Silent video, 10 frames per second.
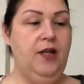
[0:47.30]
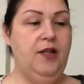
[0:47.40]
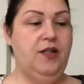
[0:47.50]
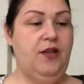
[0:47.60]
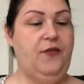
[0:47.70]

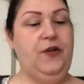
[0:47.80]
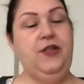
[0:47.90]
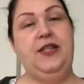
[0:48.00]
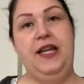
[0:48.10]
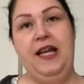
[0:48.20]
So the
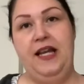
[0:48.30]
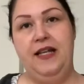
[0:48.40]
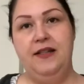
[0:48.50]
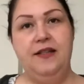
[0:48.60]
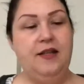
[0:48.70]
first thing
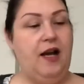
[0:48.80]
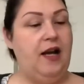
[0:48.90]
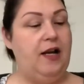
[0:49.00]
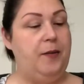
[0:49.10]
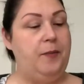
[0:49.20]
is
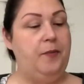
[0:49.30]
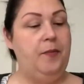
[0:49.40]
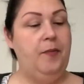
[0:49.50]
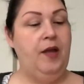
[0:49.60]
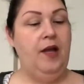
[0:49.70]

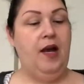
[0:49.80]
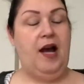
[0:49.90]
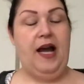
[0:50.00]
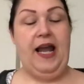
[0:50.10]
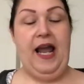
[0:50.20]

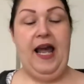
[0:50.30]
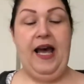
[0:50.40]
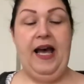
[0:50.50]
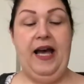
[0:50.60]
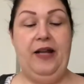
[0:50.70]
I
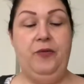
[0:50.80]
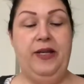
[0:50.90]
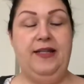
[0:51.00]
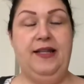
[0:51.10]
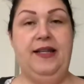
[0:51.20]
had
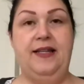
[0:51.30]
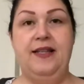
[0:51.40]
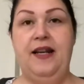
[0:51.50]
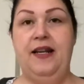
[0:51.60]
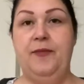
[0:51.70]
recently
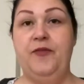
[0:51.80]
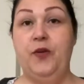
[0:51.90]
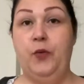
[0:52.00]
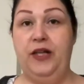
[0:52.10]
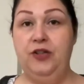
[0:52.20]
signed up
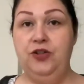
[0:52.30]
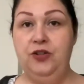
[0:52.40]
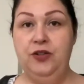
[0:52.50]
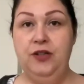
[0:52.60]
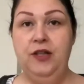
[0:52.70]
for Wish